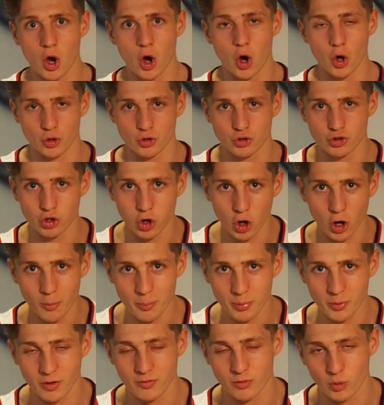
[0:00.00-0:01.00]
On
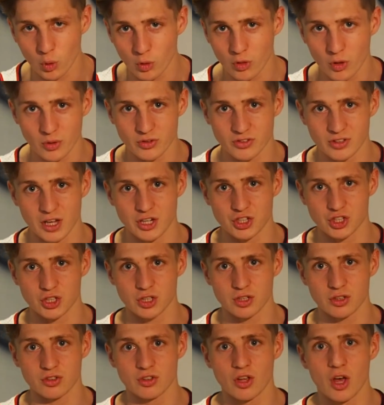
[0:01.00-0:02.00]
top of all those
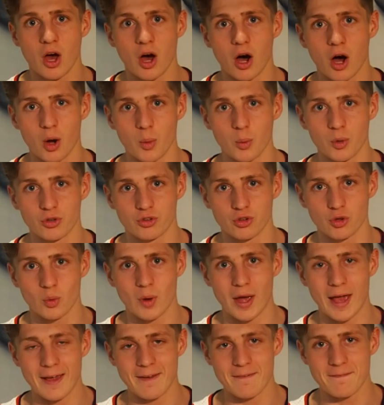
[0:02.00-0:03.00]
sessions, I will do
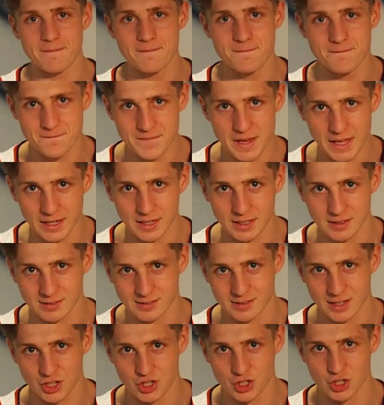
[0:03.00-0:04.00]
a fitness
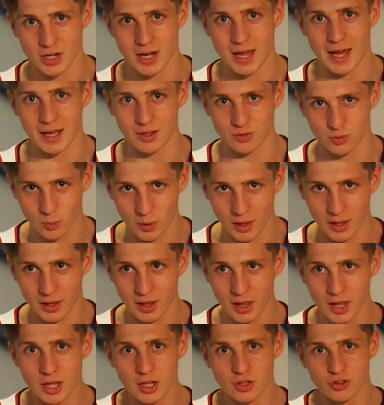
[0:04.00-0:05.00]
session as well.